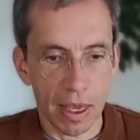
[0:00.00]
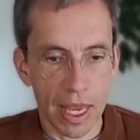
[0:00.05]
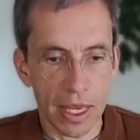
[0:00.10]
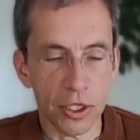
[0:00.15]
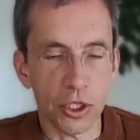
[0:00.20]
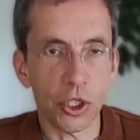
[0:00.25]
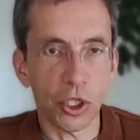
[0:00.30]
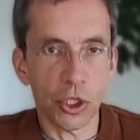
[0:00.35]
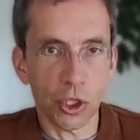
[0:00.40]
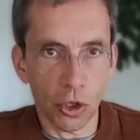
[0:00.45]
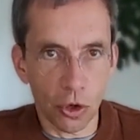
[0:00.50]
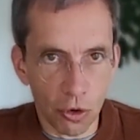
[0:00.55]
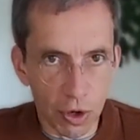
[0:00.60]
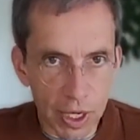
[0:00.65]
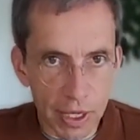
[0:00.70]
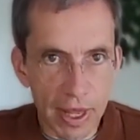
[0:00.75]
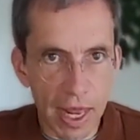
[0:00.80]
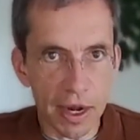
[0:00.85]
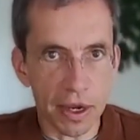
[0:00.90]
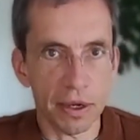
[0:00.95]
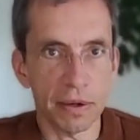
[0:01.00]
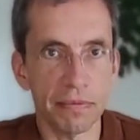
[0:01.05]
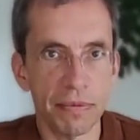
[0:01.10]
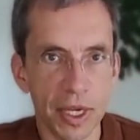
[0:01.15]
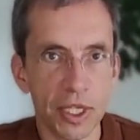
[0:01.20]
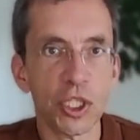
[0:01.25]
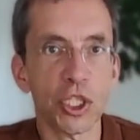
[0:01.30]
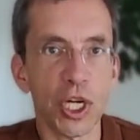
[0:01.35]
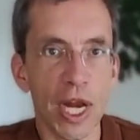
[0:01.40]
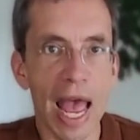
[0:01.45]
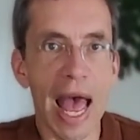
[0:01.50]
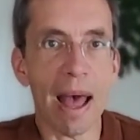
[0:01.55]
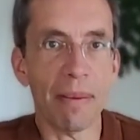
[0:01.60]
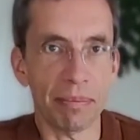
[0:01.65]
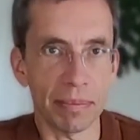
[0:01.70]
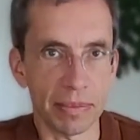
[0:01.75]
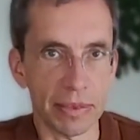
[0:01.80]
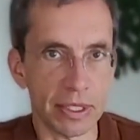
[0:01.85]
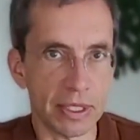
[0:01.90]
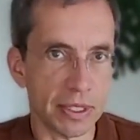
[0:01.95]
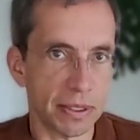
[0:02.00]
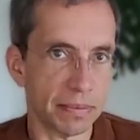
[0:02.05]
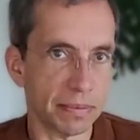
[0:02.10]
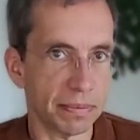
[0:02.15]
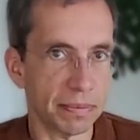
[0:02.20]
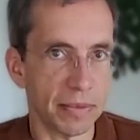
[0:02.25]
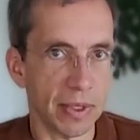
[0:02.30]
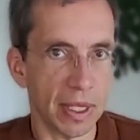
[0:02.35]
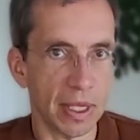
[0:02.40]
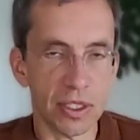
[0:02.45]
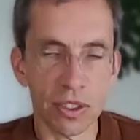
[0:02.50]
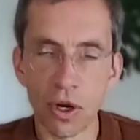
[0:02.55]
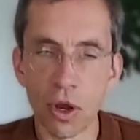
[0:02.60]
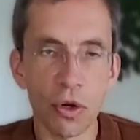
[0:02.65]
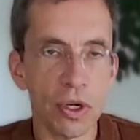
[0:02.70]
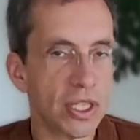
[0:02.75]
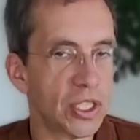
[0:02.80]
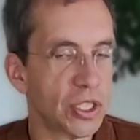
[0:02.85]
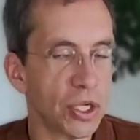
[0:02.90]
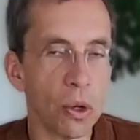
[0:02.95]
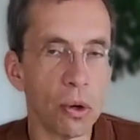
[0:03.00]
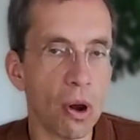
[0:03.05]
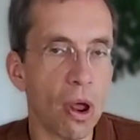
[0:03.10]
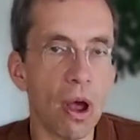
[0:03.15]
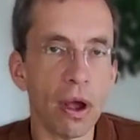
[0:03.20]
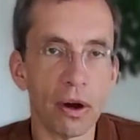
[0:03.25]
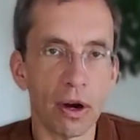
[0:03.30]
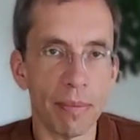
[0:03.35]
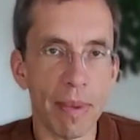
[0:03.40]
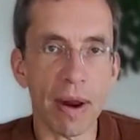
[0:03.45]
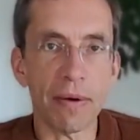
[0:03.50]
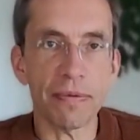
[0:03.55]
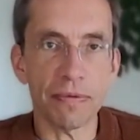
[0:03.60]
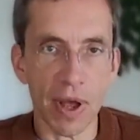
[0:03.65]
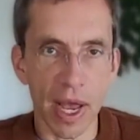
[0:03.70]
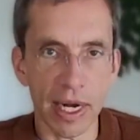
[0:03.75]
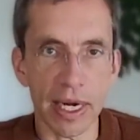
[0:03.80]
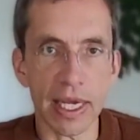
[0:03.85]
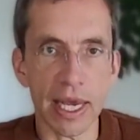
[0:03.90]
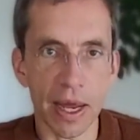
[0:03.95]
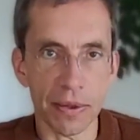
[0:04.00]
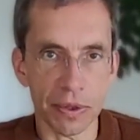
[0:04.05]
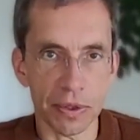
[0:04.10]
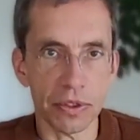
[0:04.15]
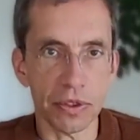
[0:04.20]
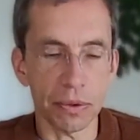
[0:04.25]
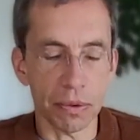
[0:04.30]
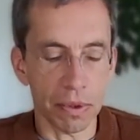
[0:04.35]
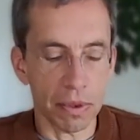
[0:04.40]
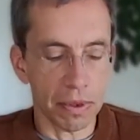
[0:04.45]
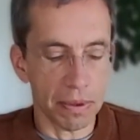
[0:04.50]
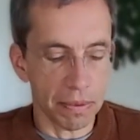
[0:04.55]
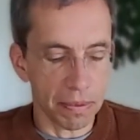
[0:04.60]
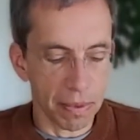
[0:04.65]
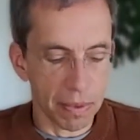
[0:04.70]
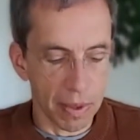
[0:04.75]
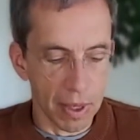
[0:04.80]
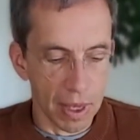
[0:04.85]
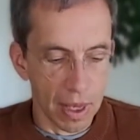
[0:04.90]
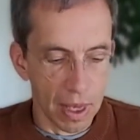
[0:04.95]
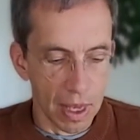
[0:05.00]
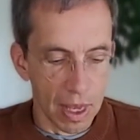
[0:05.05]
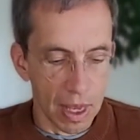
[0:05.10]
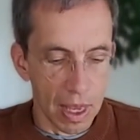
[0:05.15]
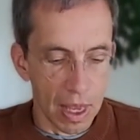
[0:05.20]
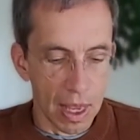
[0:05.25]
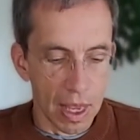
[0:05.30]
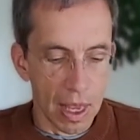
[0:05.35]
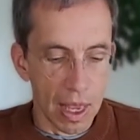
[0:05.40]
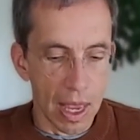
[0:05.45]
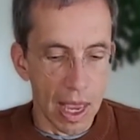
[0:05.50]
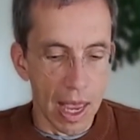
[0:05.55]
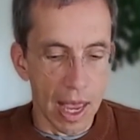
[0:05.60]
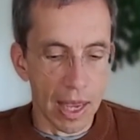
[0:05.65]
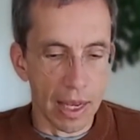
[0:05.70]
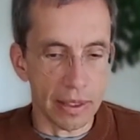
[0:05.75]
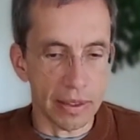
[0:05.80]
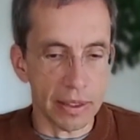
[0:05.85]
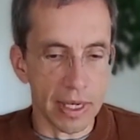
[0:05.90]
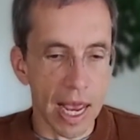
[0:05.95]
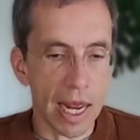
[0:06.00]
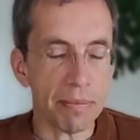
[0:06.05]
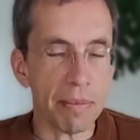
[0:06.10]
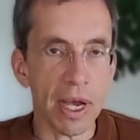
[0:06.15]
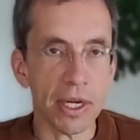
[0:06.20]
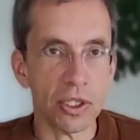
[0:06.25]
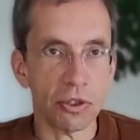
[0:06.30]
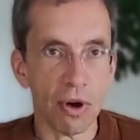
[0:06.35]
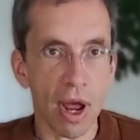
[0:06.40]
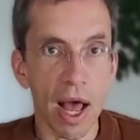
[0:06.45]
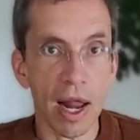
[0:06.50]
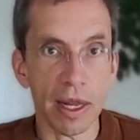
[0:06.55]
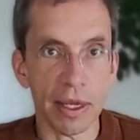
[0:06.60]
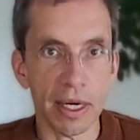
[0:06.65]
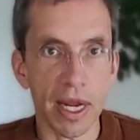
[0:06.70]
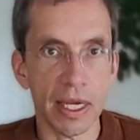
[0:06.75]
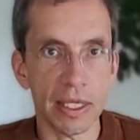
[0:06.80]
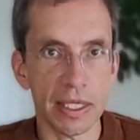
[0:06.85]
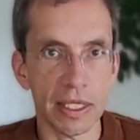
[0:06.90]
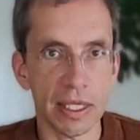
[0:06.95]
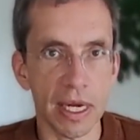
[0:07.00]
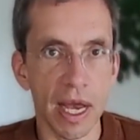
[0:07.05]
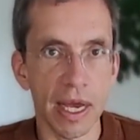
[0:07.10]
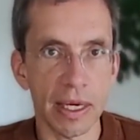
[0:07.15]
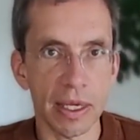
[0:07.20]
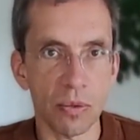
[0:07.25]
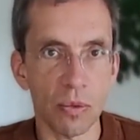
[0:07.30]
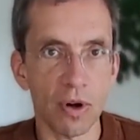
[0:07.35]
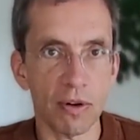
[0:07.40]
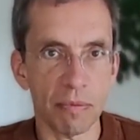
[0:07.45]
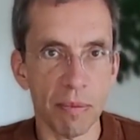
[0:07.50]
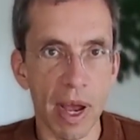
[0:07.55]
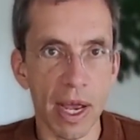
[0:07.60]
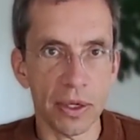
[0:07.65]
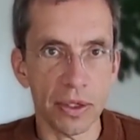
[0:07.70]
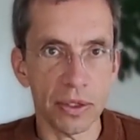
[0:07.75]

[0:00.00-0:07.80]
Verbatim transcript: ensuring that a conviction happens. It's no, it's no longer about finding out the truth. And at my trial in 1990, one of my